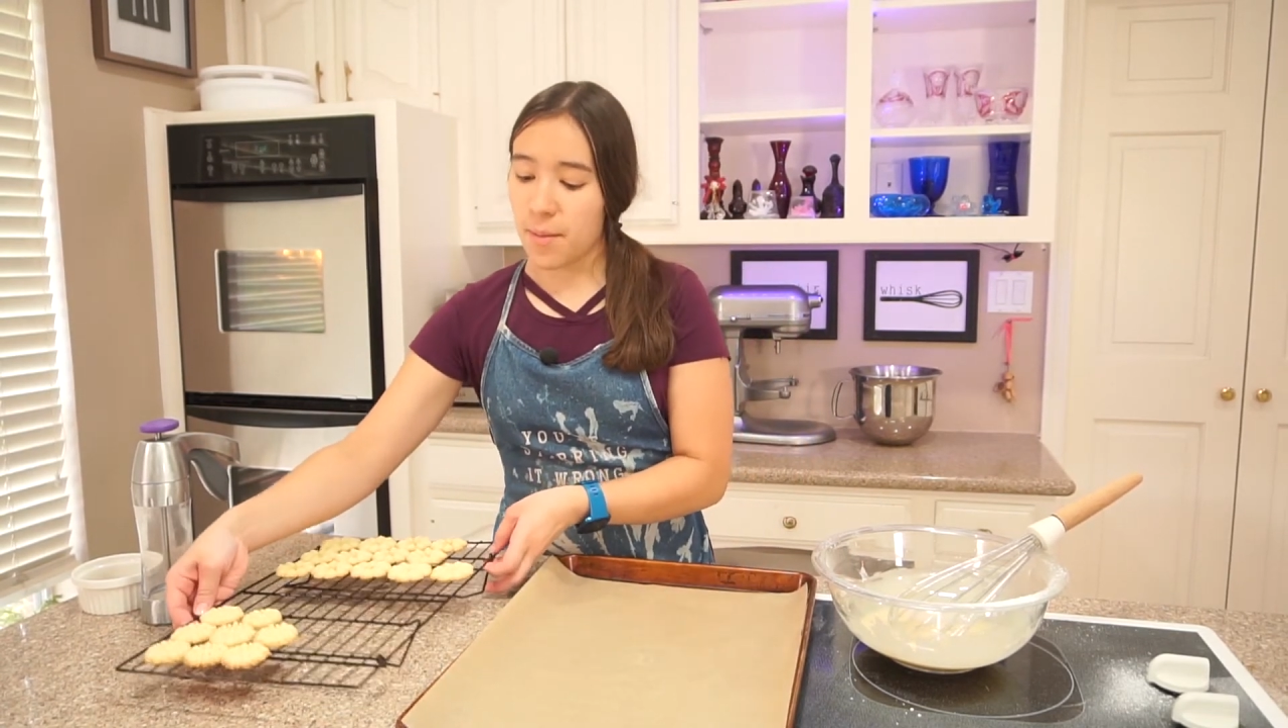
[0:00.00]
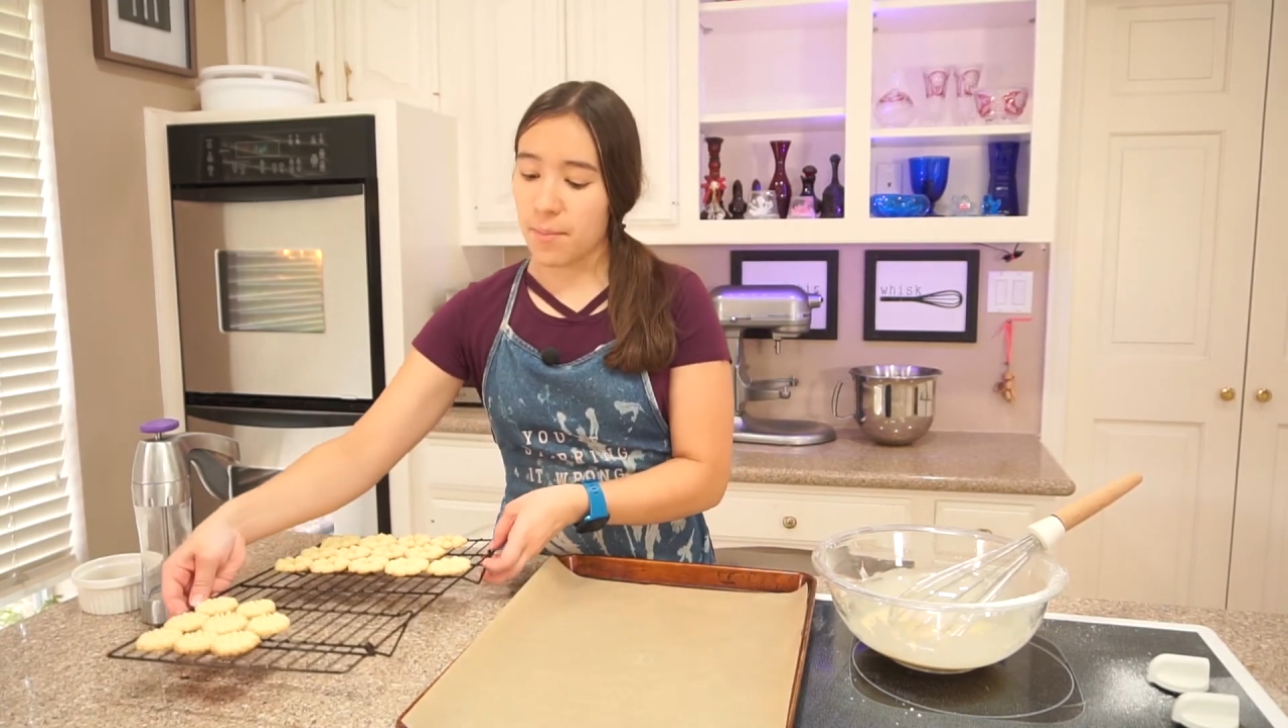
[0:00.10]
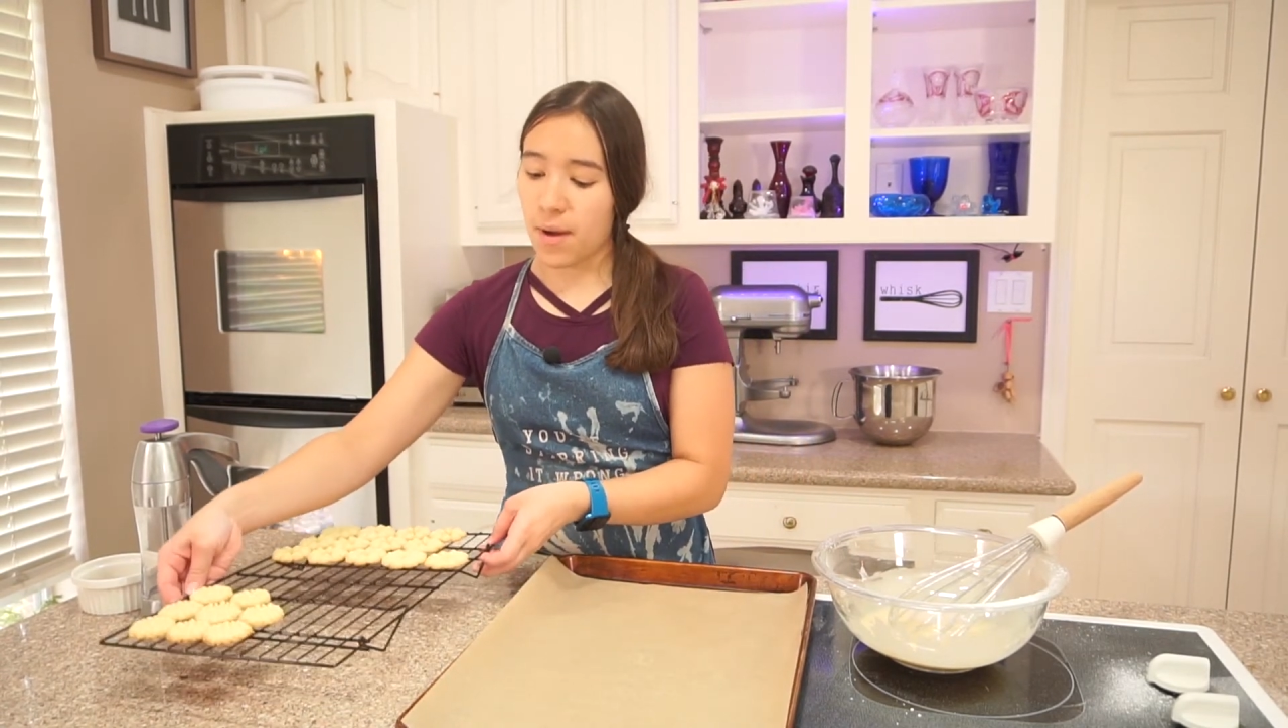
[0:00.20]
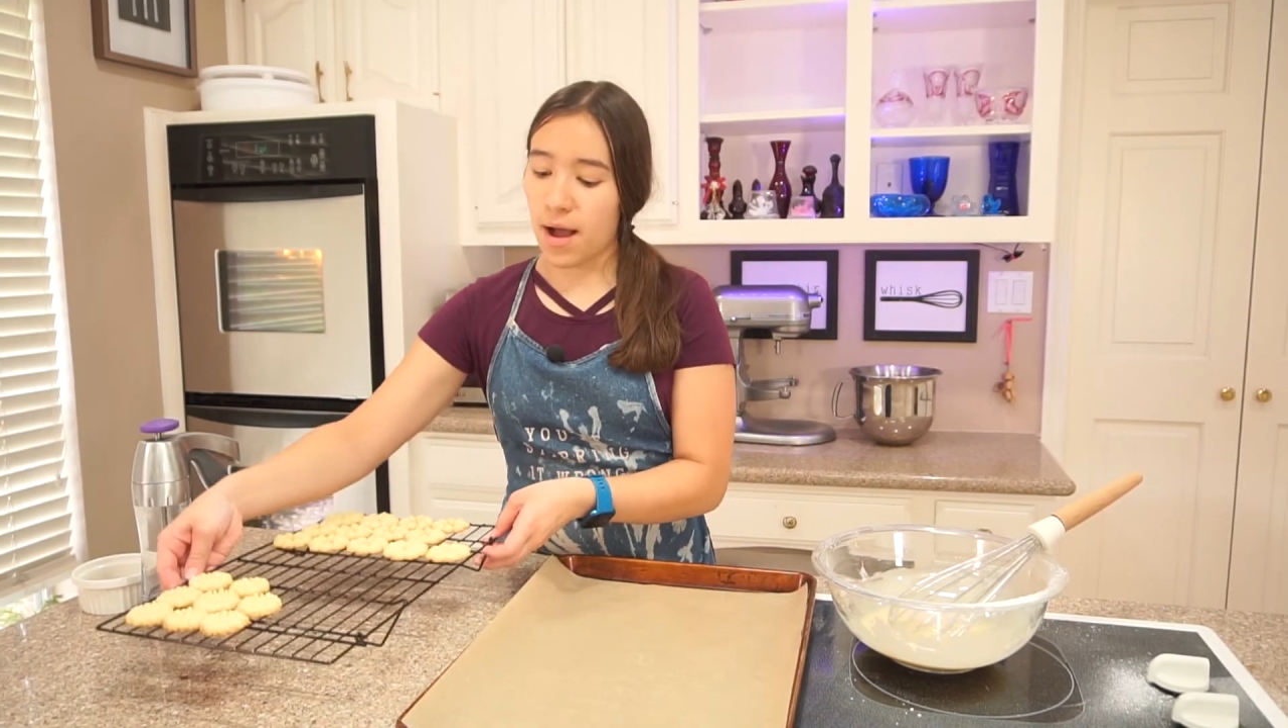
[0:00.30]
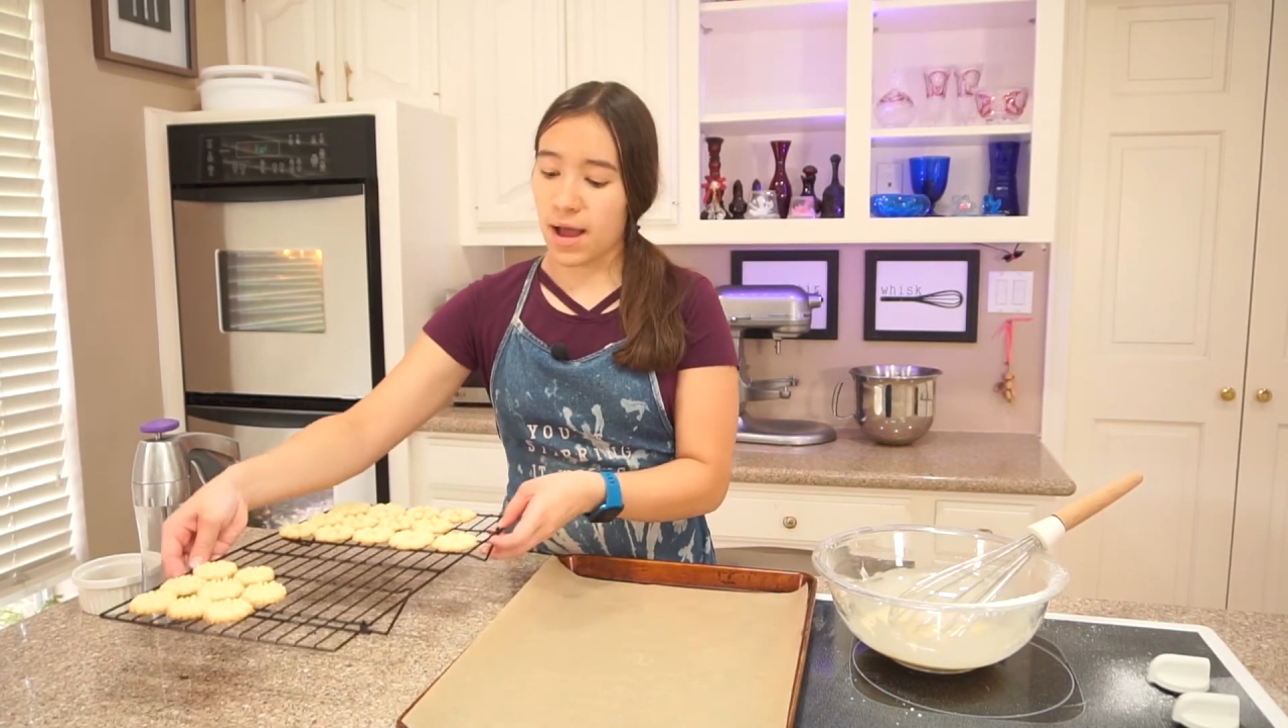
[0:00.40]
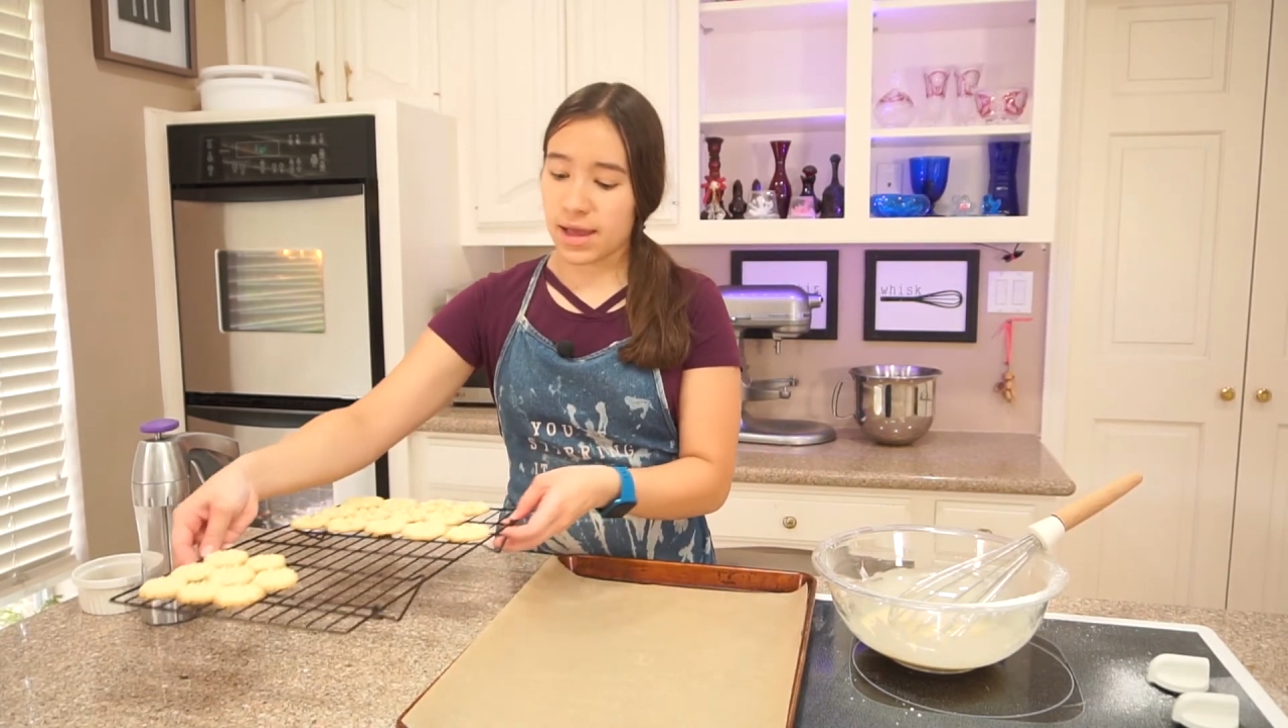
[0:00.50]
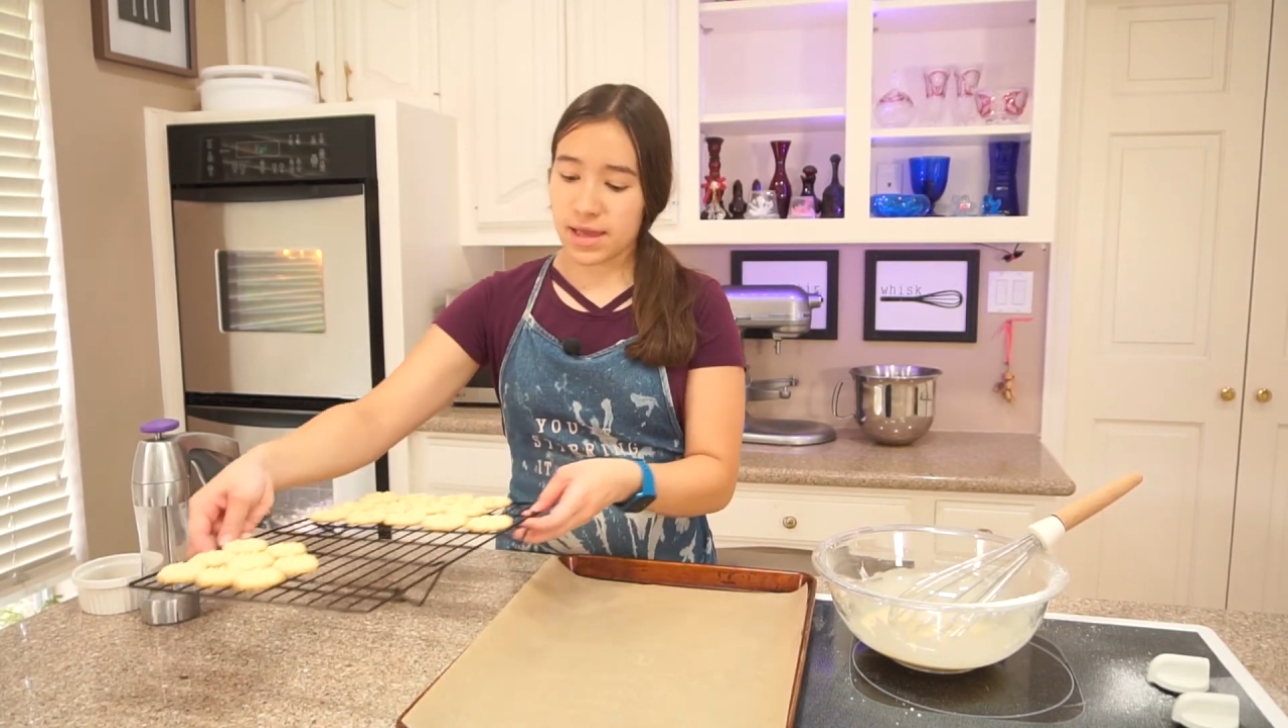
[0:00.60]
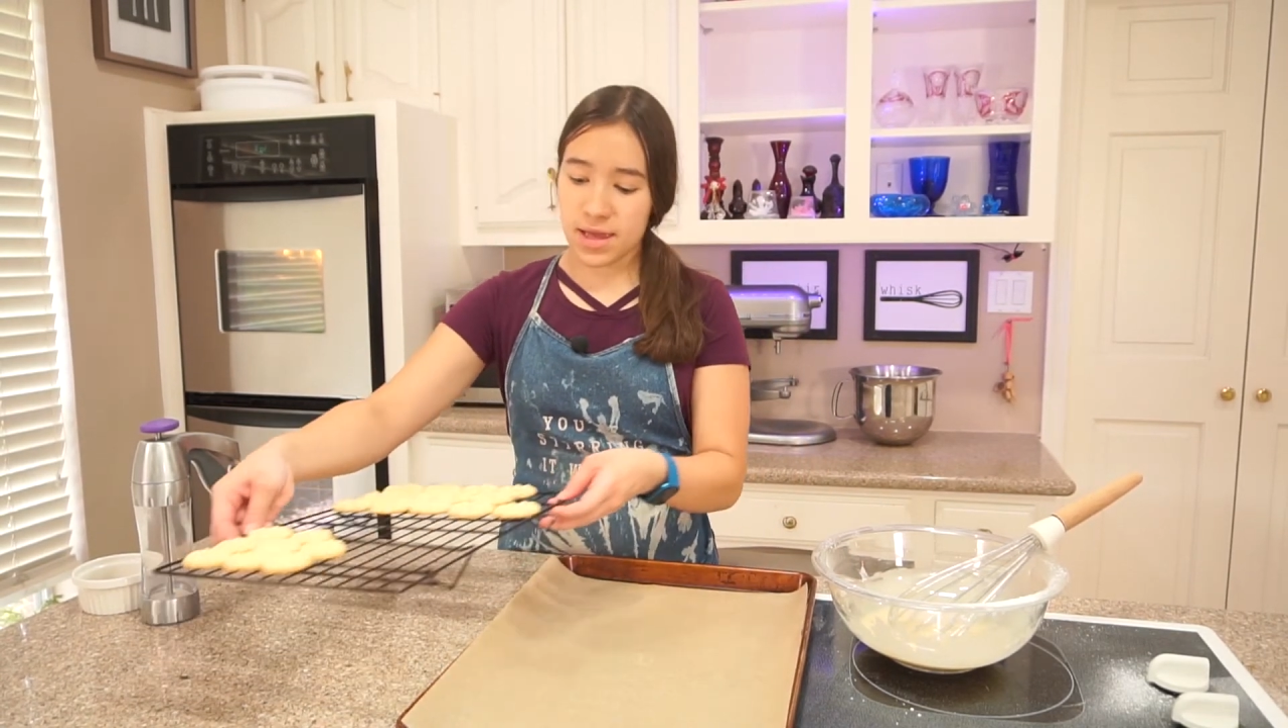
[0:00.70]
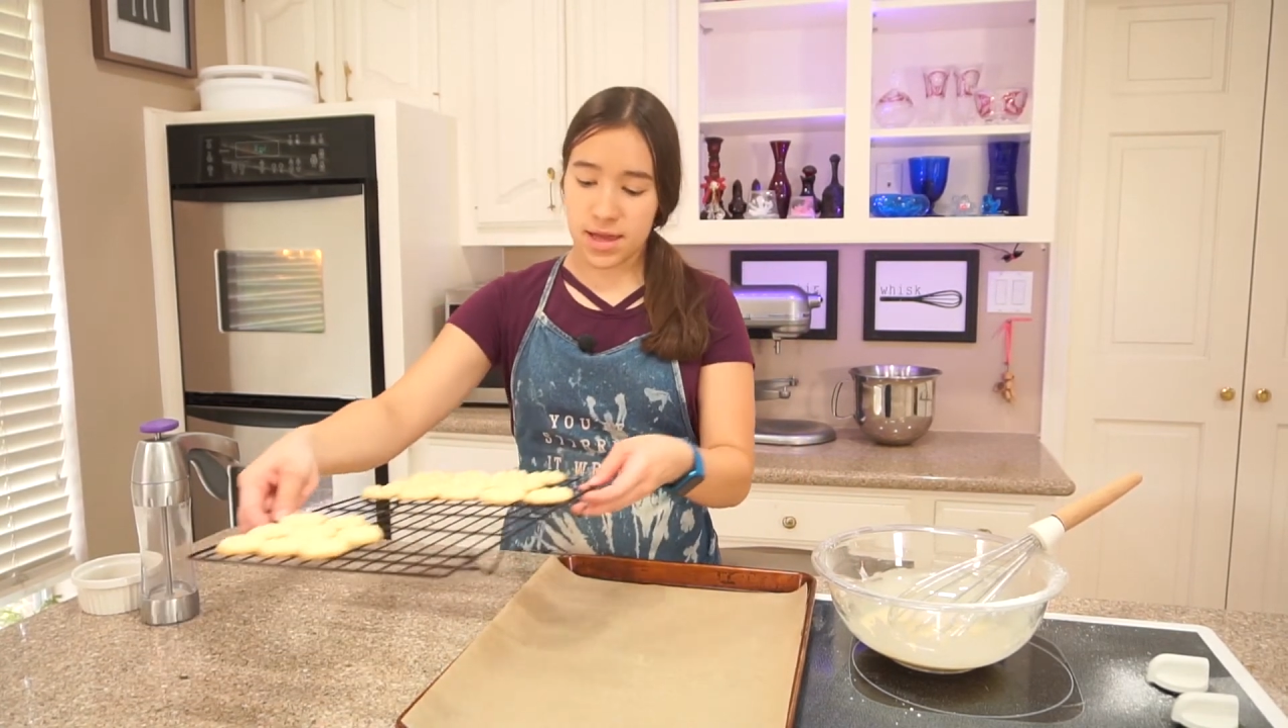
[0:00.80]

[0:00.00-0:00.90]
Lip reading: my